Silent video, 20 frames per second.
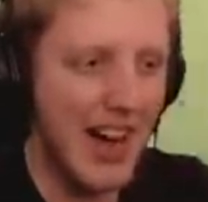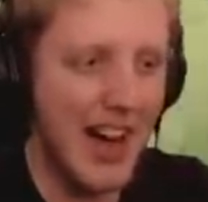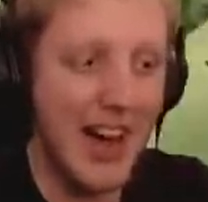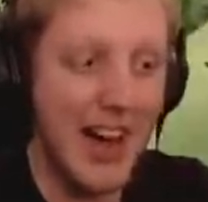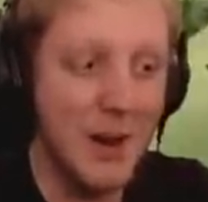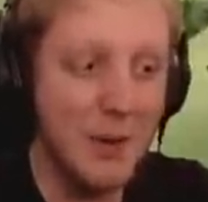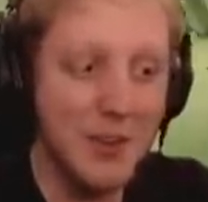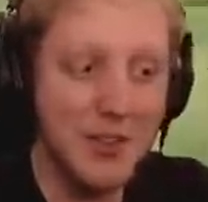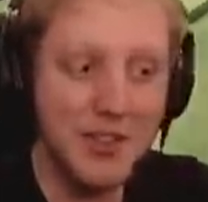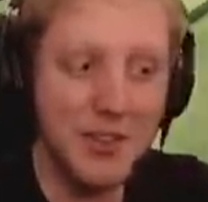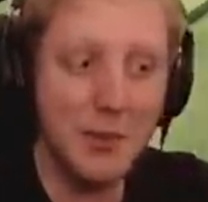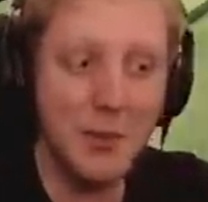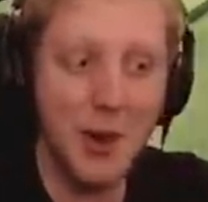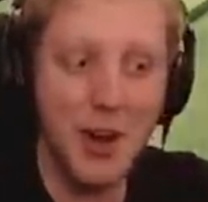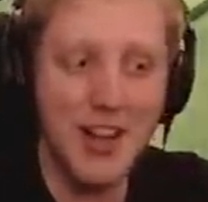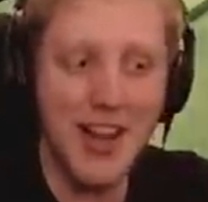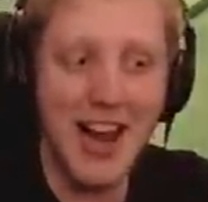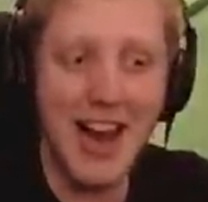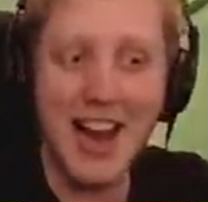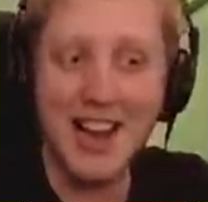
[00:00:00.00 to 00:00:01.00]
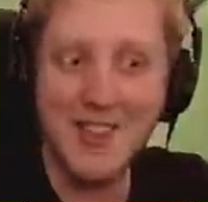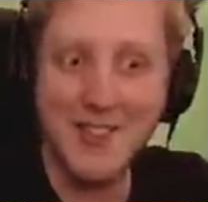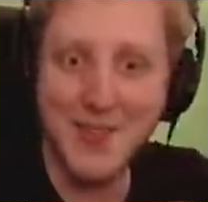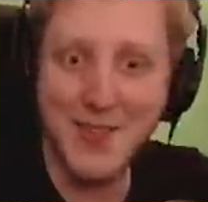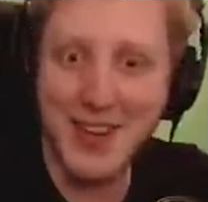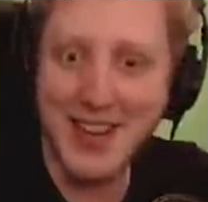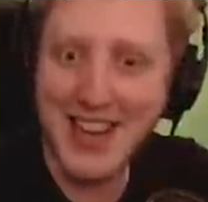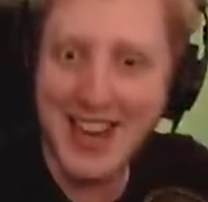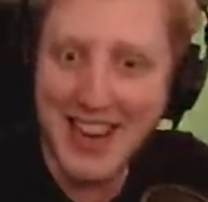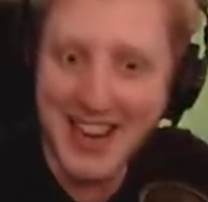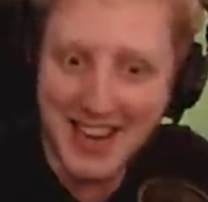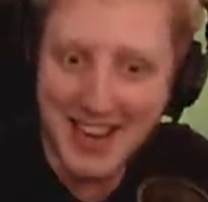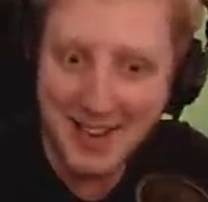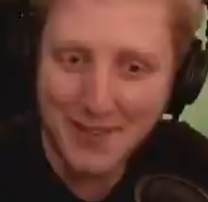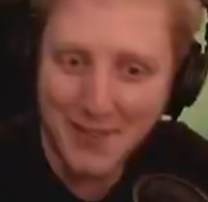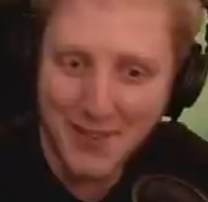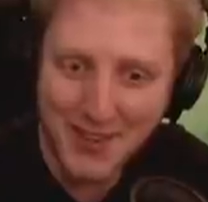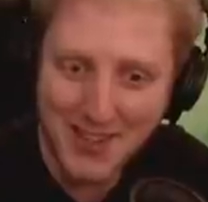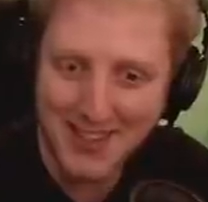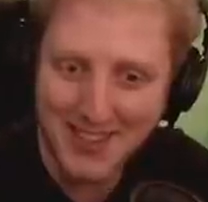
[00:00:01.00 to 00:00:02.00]
I was the one
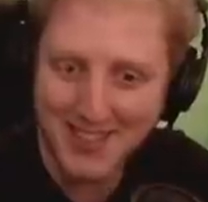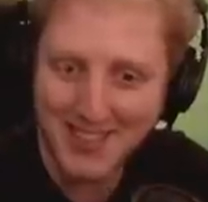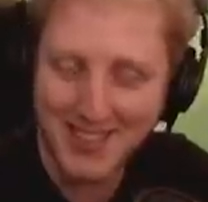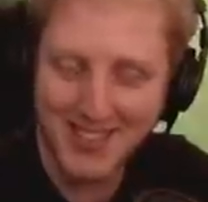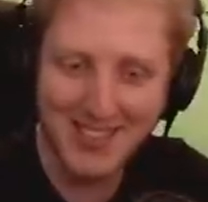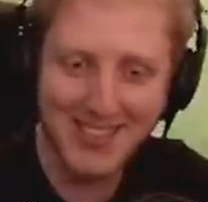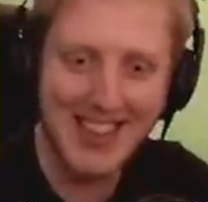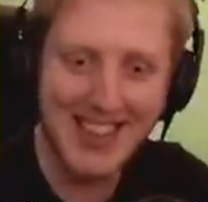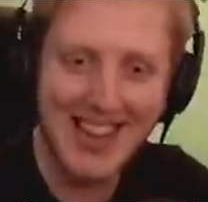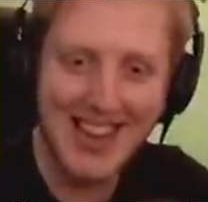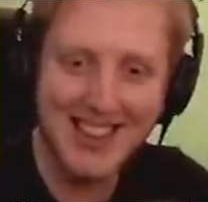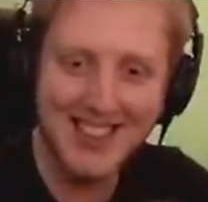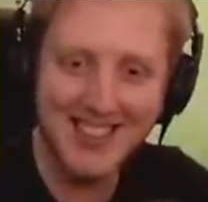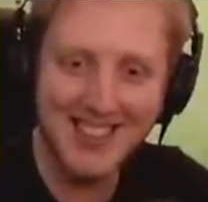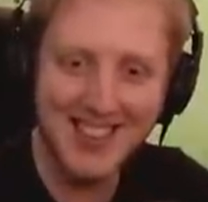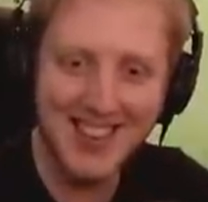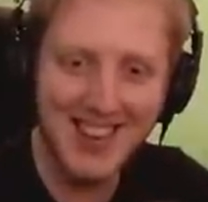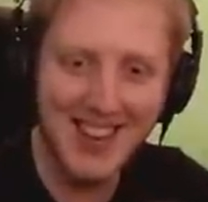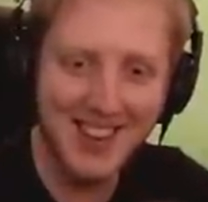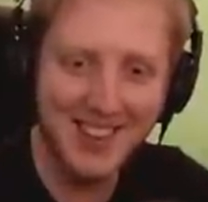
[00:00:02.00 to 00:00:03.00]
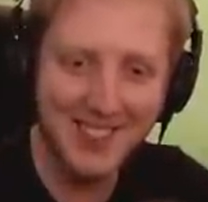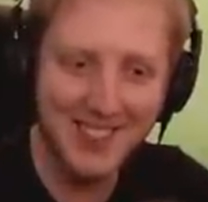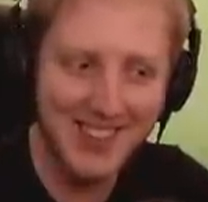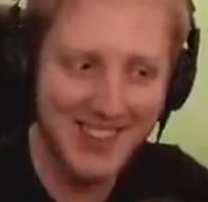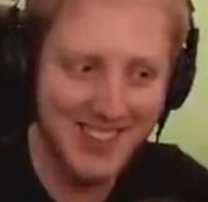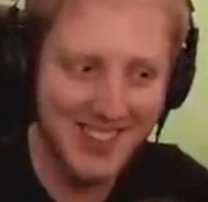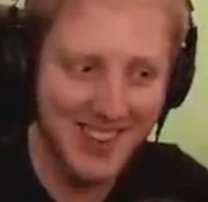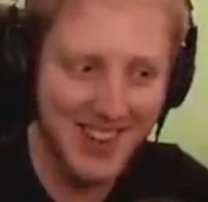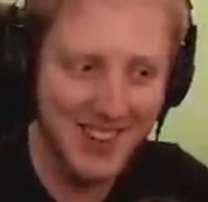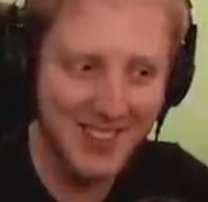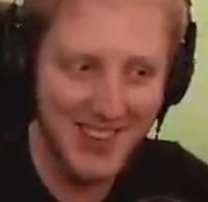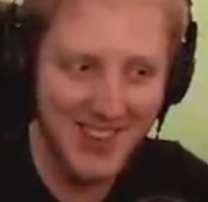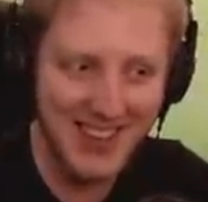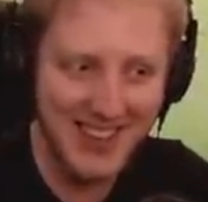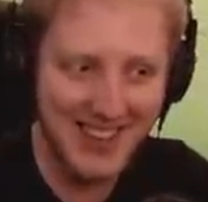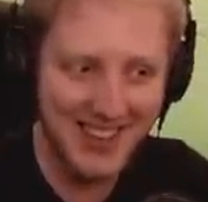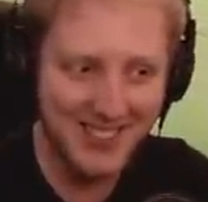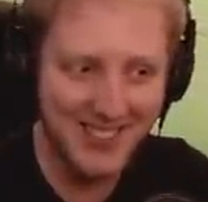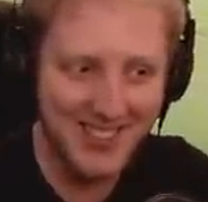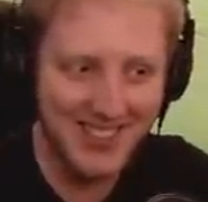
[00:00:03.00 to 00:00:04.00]
advocating for this last time we started
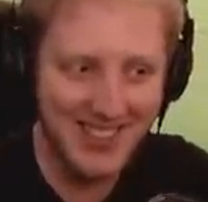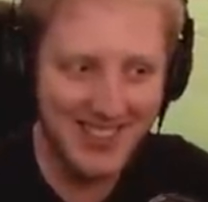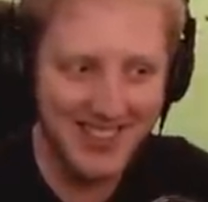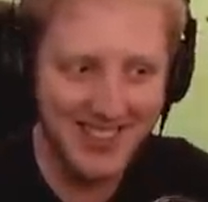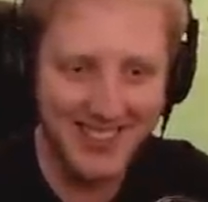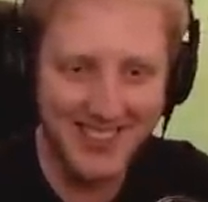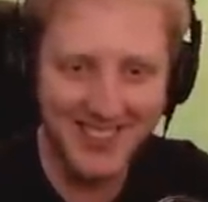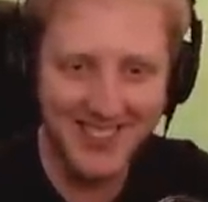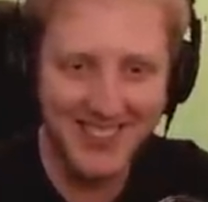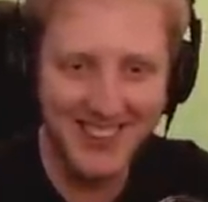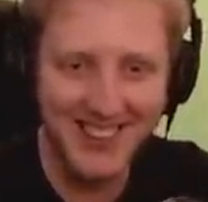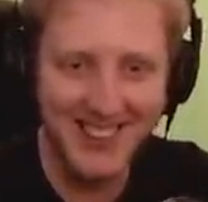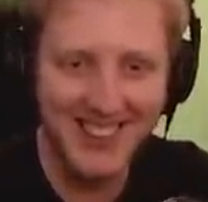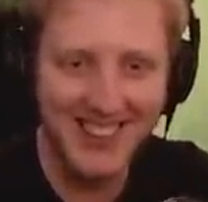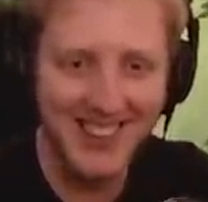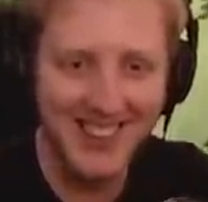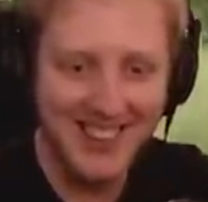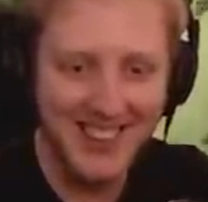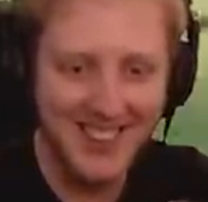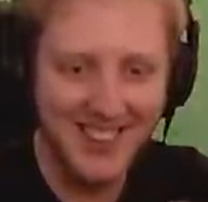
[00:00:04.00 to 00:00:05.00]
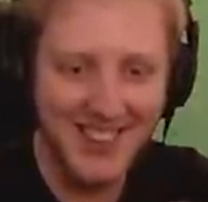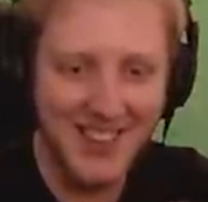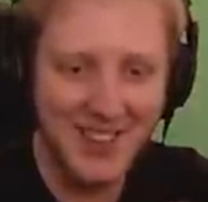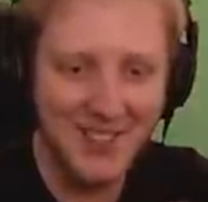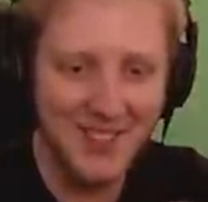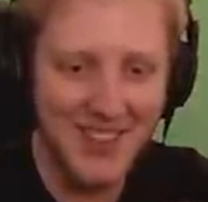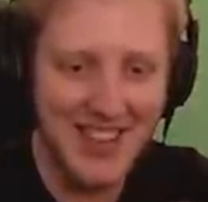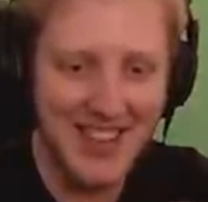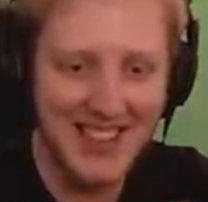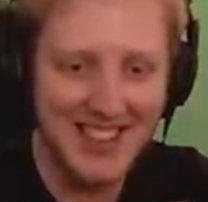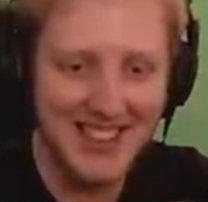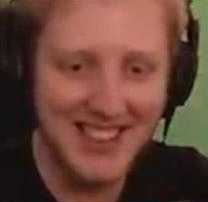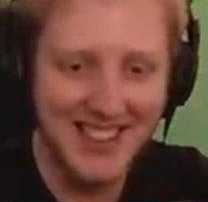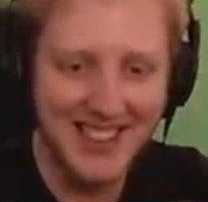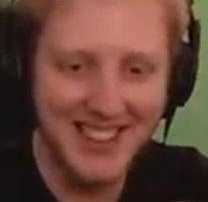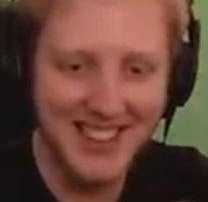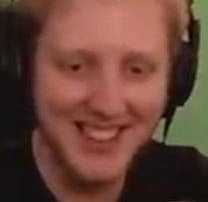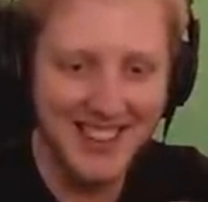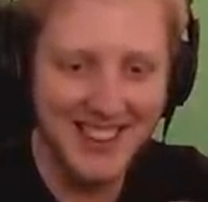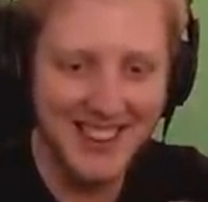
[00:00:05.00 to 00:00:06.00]
mining obsidian, dude. What do you mean?